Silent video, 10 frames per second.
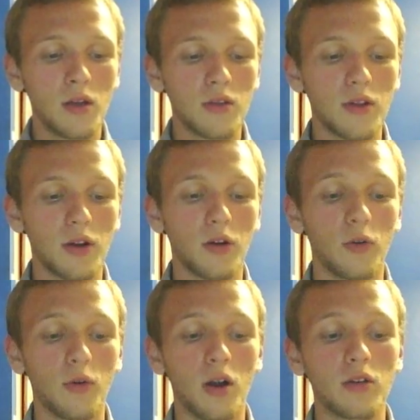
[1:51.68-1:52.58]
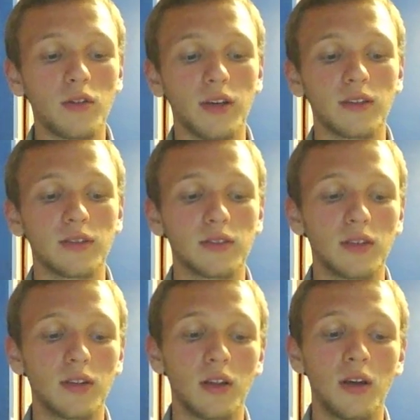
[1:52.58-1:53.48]
So under this,
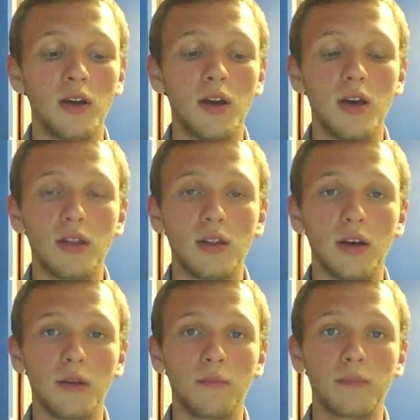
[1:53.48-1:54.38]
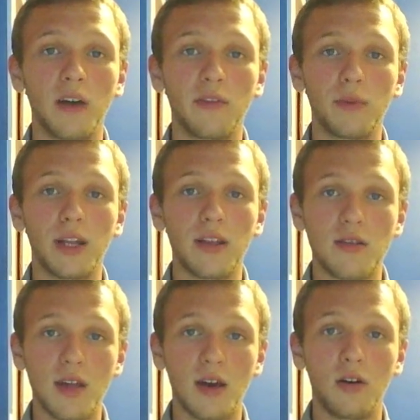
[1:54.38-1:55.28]
the government
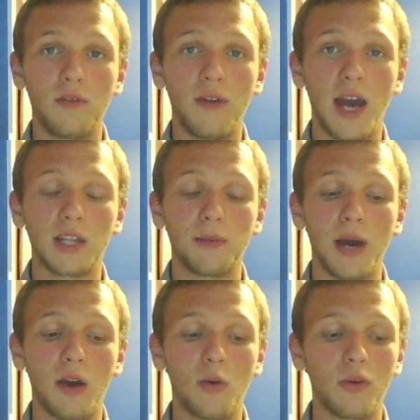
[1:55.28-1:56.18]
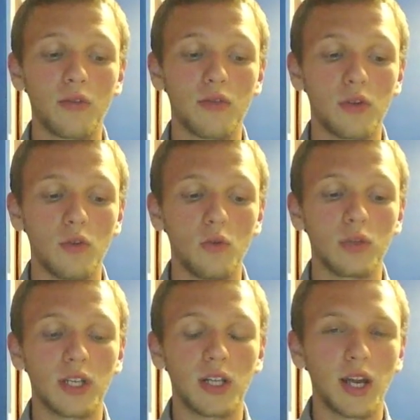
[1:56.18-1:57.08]
itself had the powers to
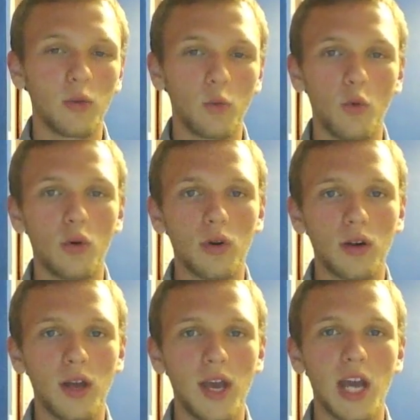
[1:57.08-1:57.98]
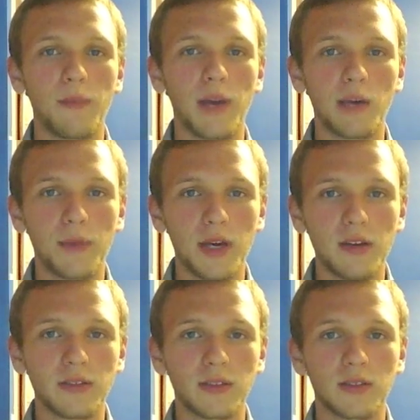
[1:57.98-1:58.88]
declare war and make
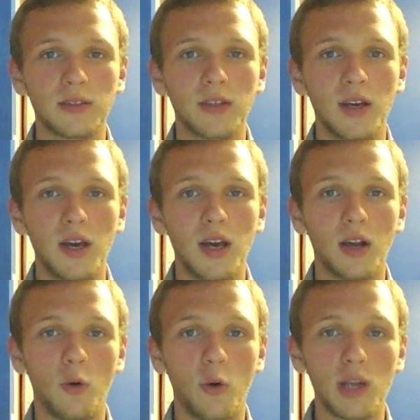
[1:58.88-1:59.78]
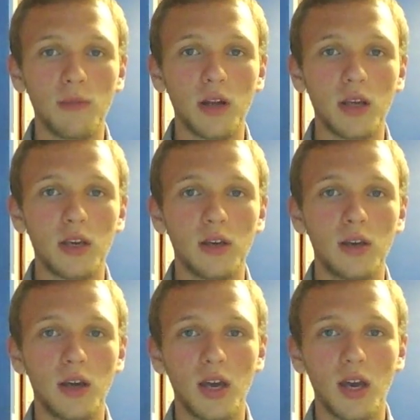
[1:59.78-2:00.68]
peace, coin money,
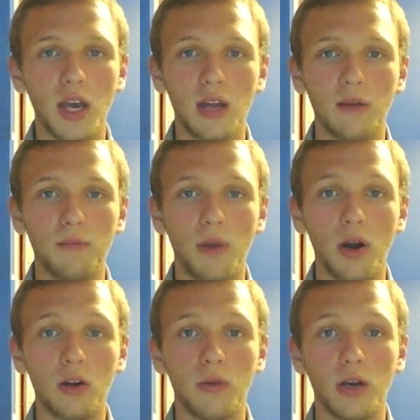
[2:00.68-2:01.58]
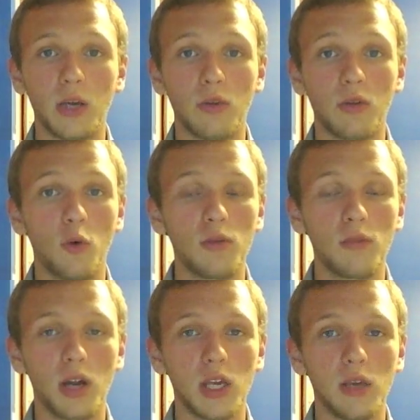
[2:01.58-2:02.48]
and borrow money, which coin
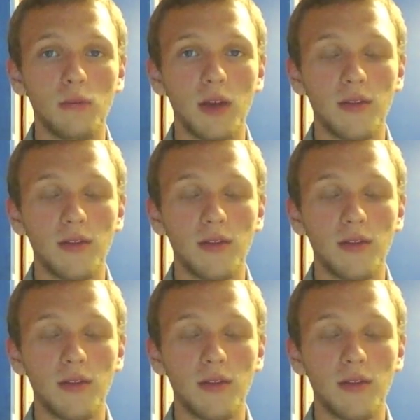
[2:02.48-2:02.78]
money